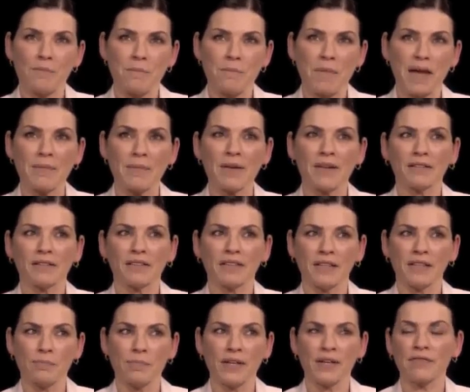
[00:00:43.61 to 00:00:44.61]
Maybe a
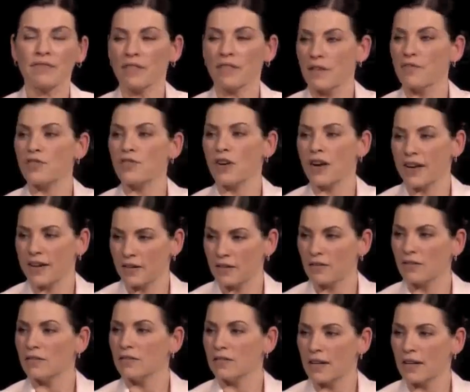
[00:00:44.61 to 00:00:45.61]
little bit of a love
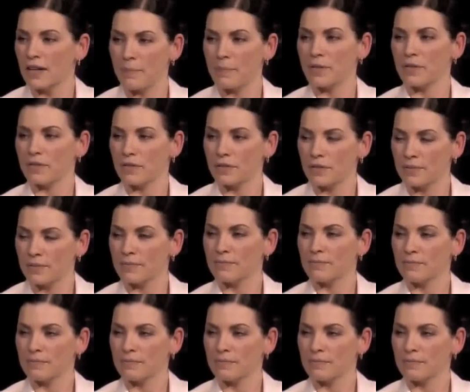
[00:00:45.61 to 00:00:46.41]
triangle happens.